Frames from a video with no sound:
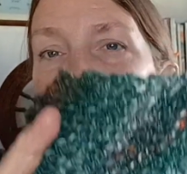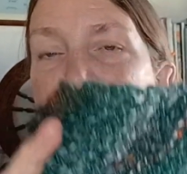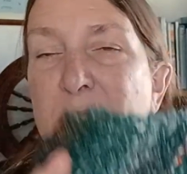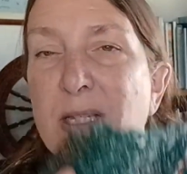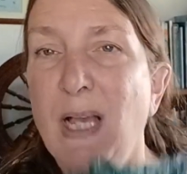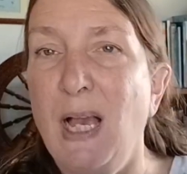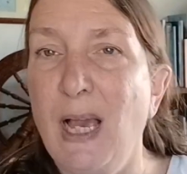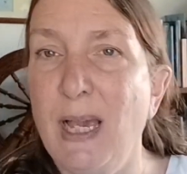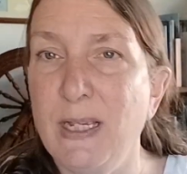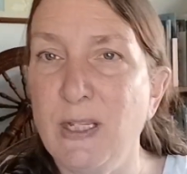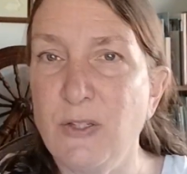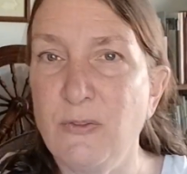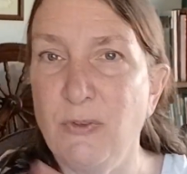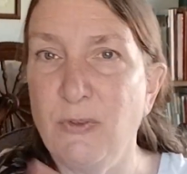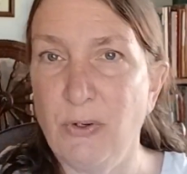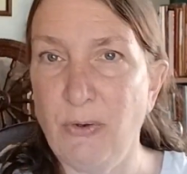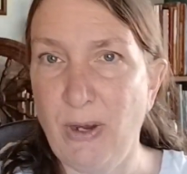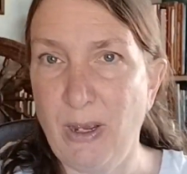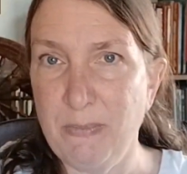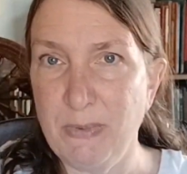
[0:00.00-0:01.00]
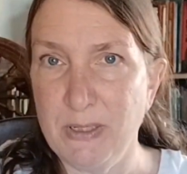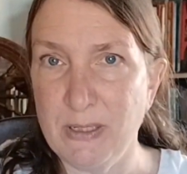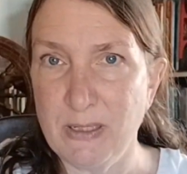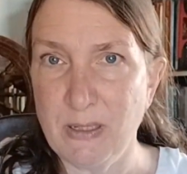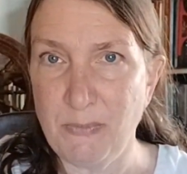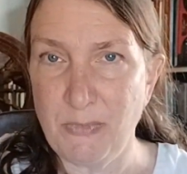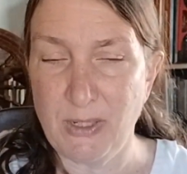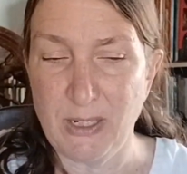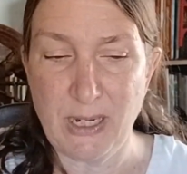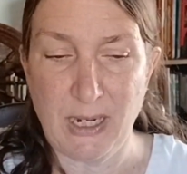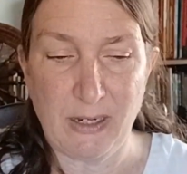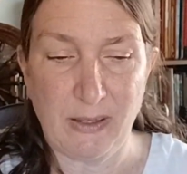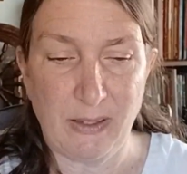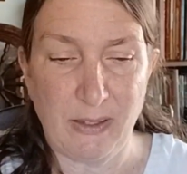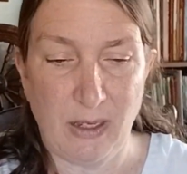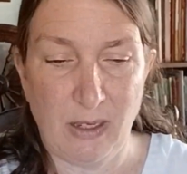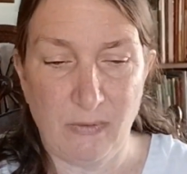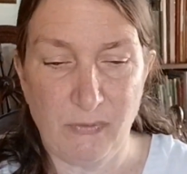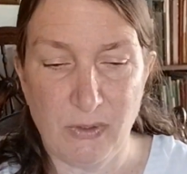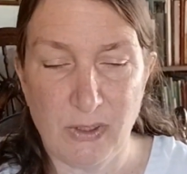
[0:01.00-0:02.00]
good size for grabbing something out of
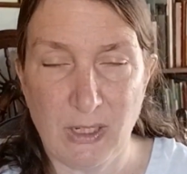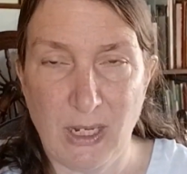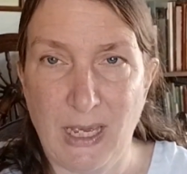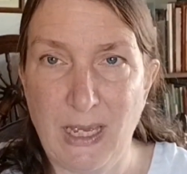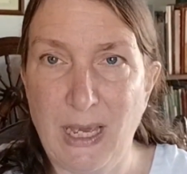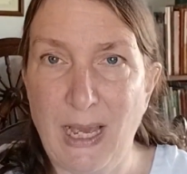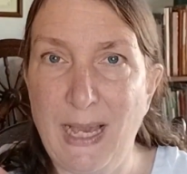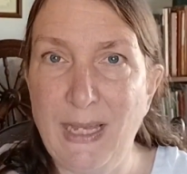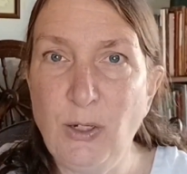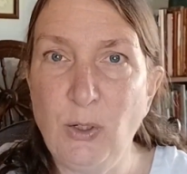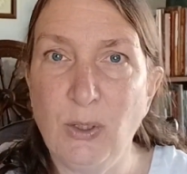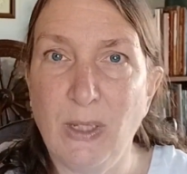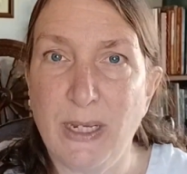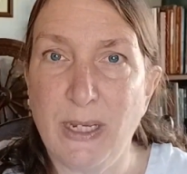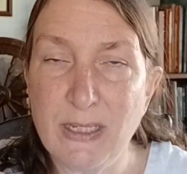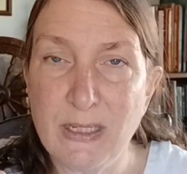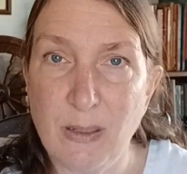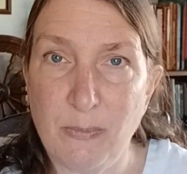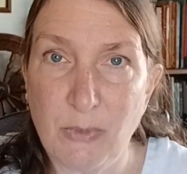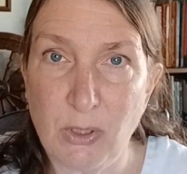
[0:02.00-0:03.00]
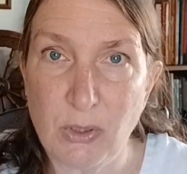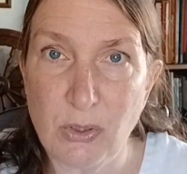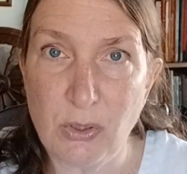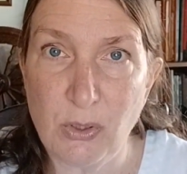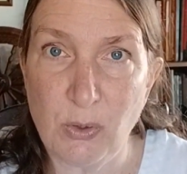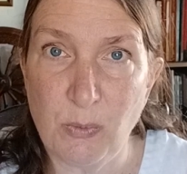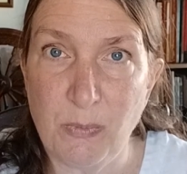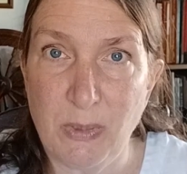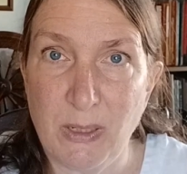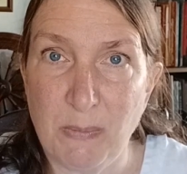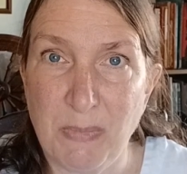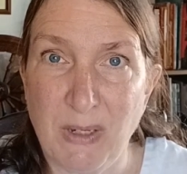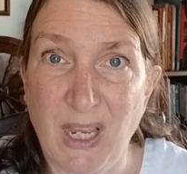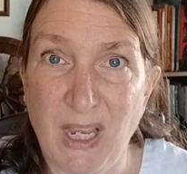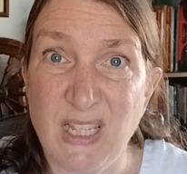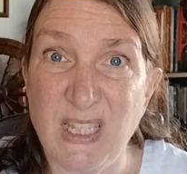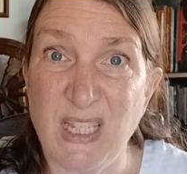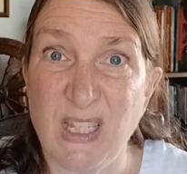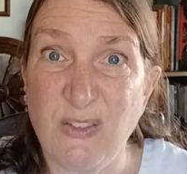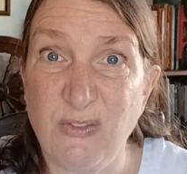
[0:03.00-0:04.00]
the oven. I, I don't like something too big
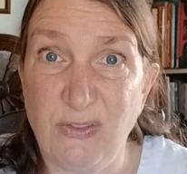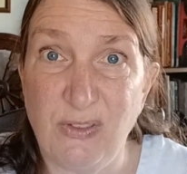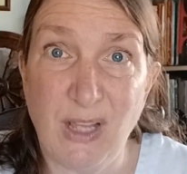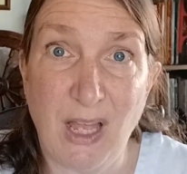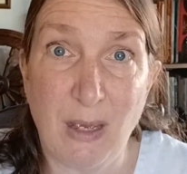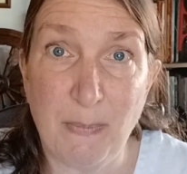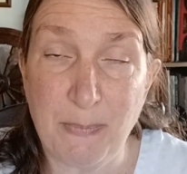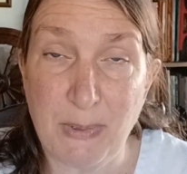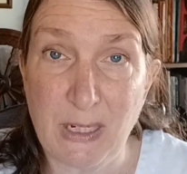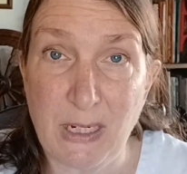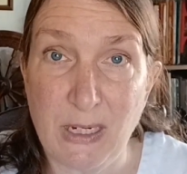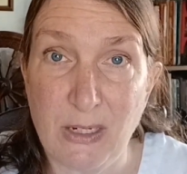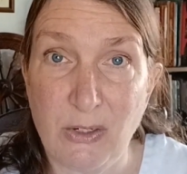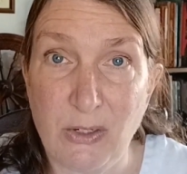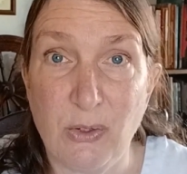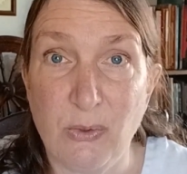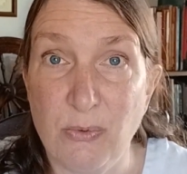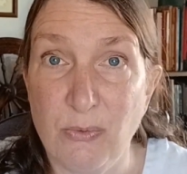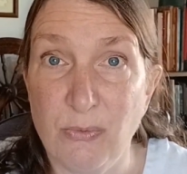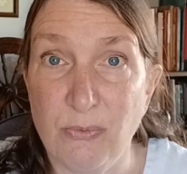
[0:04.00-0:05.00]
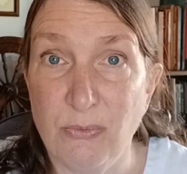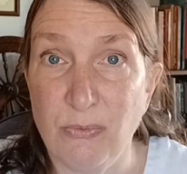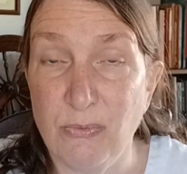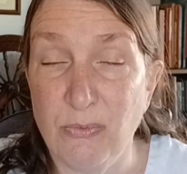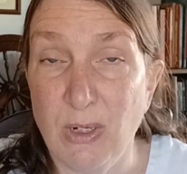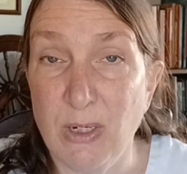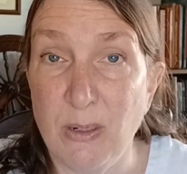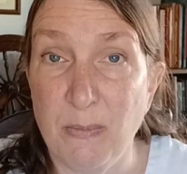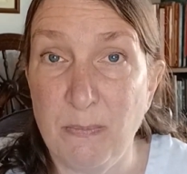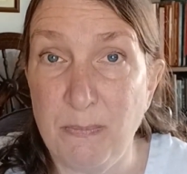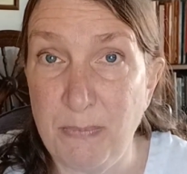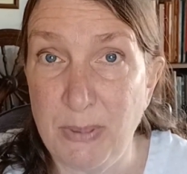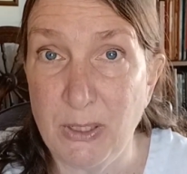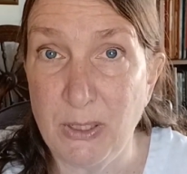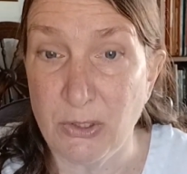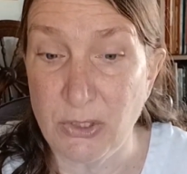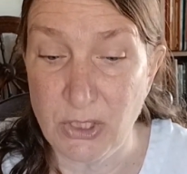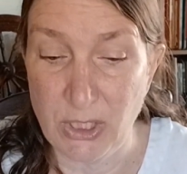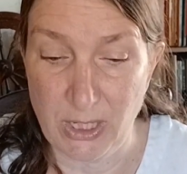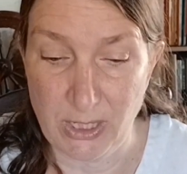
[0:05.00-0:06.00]
because it's floppy and you run a
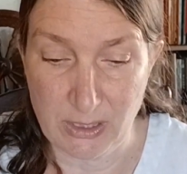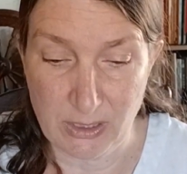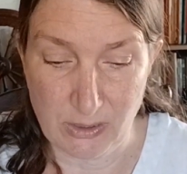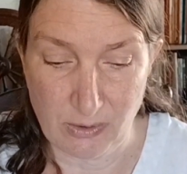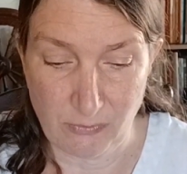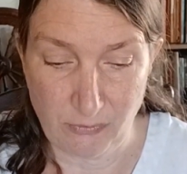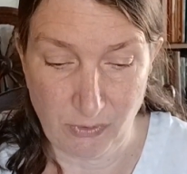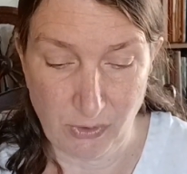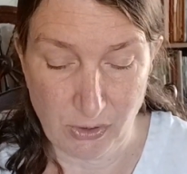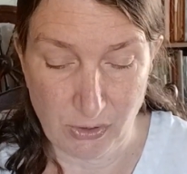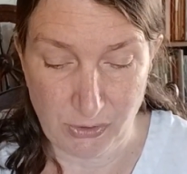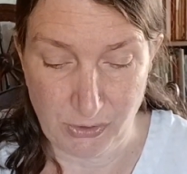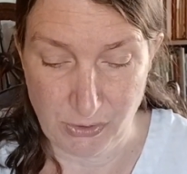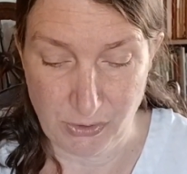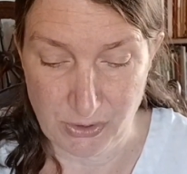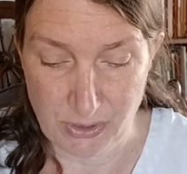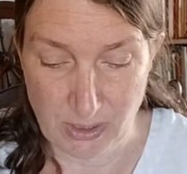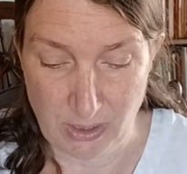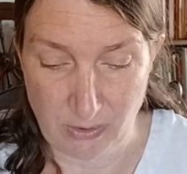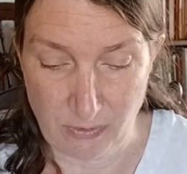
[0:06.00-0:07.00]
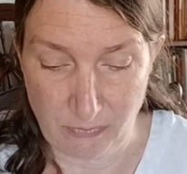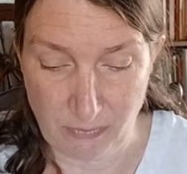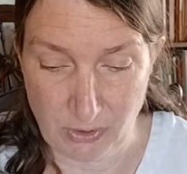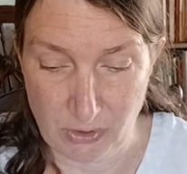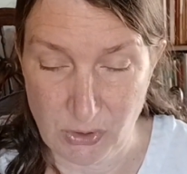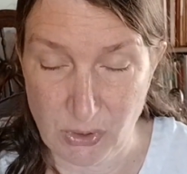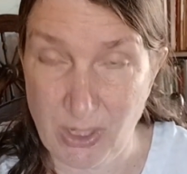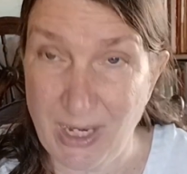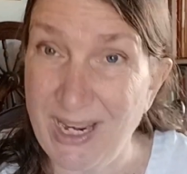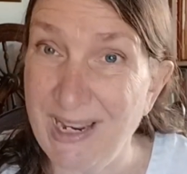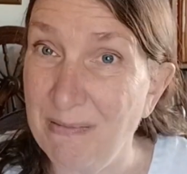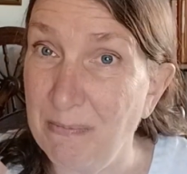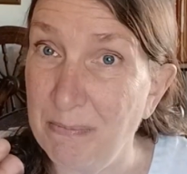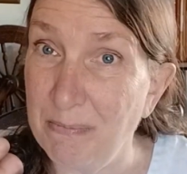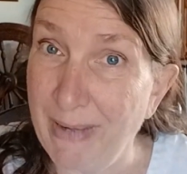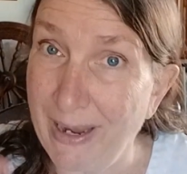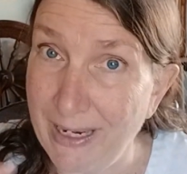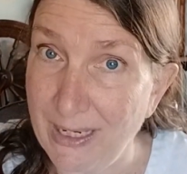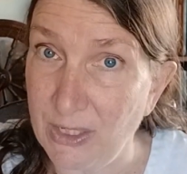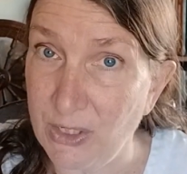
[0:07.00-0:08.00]
bigger chance of hurting yourself because you can't
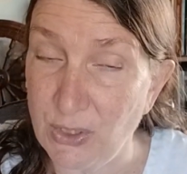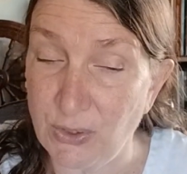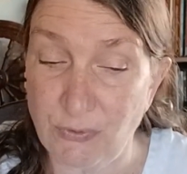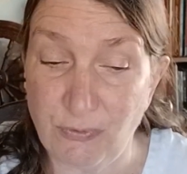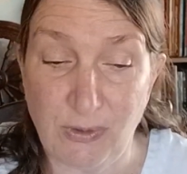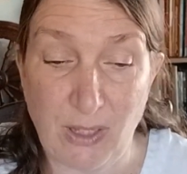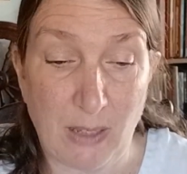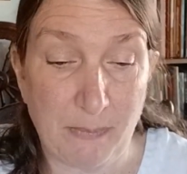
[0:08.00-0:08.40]
manage its